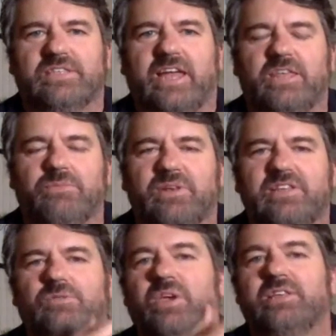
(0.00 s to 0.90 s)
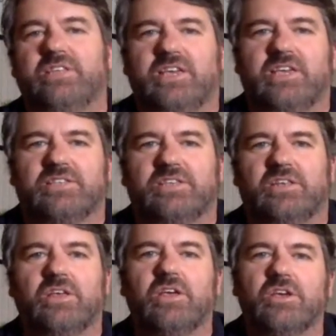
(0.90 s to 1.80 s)
the stadium unless we had tickets and
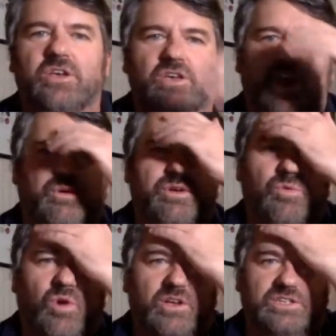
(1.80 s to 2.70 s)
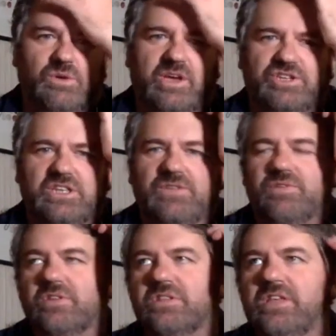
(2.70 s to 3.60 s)
could go in to watch. So I actually
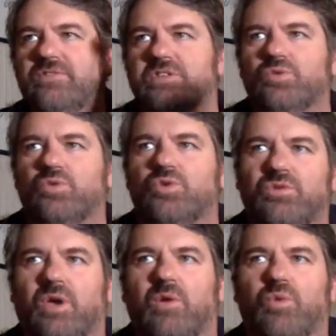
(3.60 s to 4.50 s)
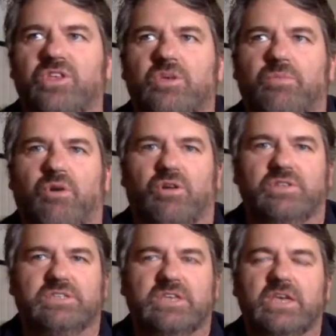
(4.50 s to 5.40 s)
never never saw you uh, win your
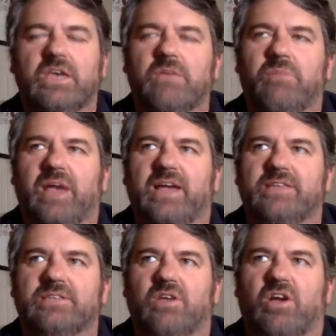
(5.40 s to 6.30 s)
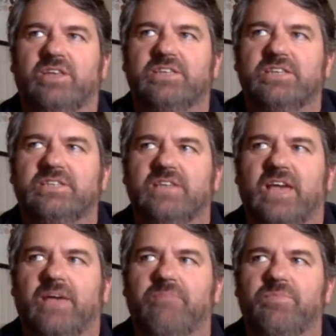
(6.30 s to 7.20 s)
bronze, but I did
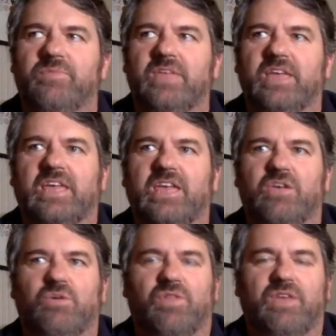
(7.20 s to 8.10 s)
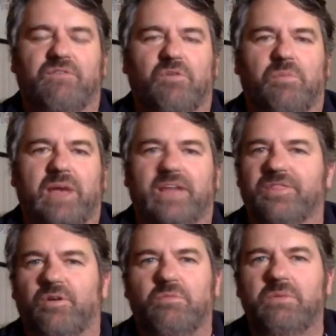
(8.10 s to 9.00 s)
um, yeah get you on that footpath.
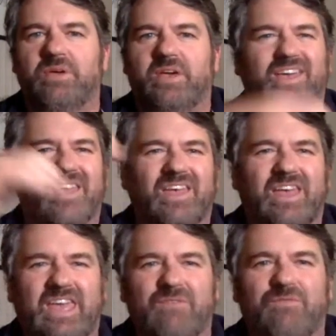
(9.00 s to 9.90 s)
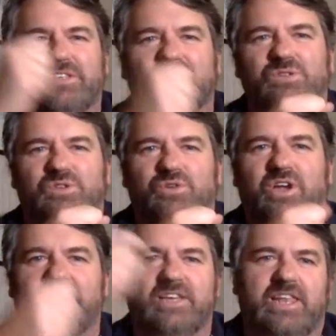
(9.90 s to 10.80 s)
I remember every single story
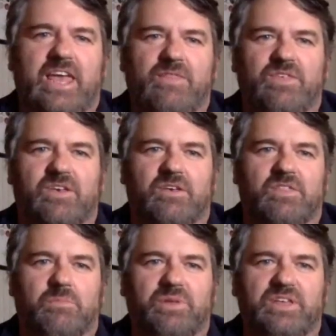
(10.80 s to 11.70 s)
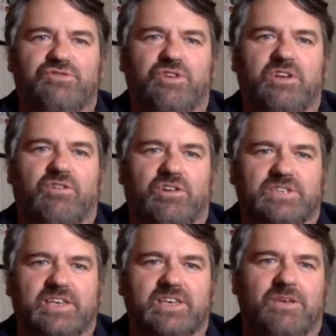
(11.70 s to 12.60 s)
I did had the the pedestrian
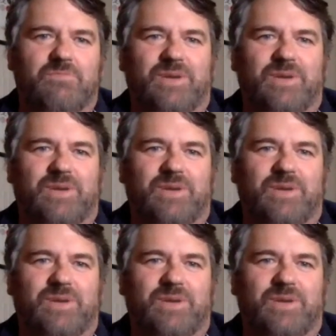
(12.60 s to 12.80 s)
crossing